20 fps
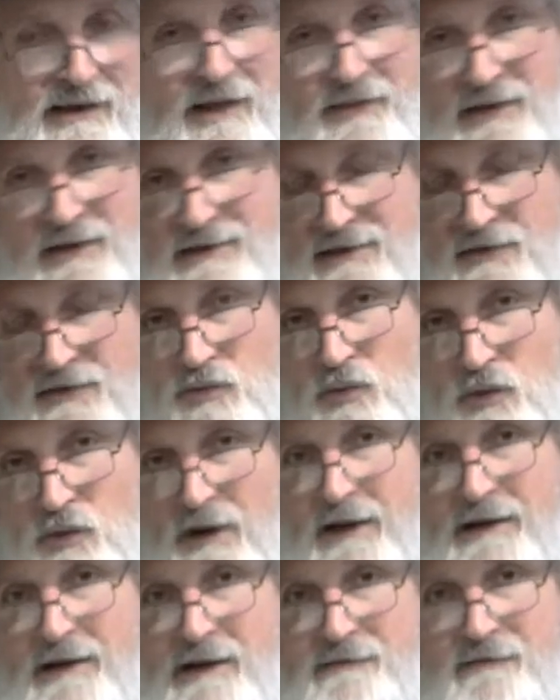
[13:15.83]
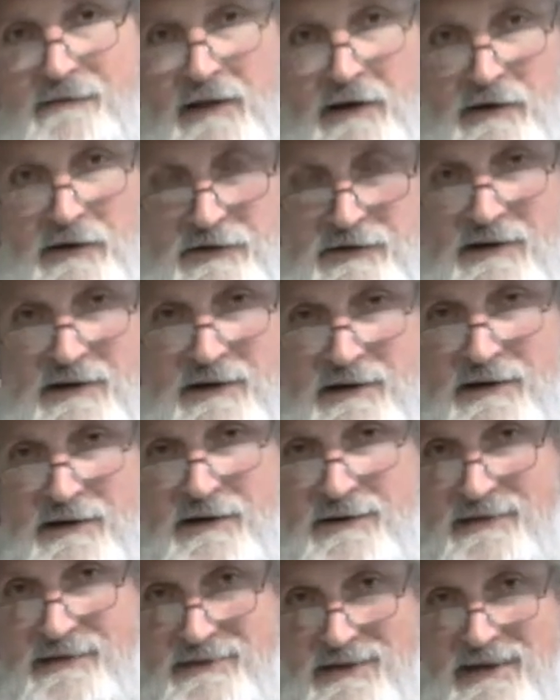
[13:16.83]
This is one of those
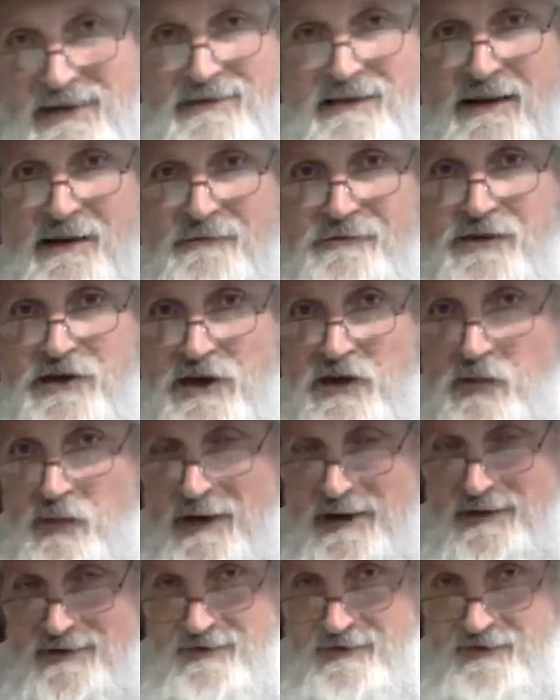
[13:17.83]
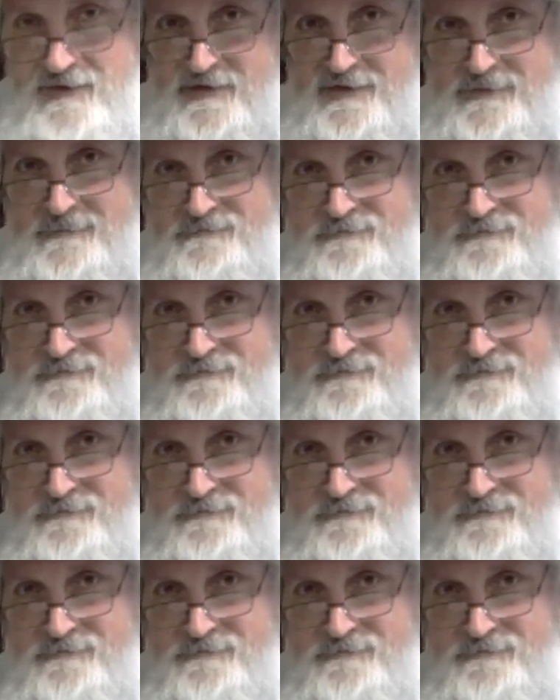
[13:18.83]
sets of two witnesses.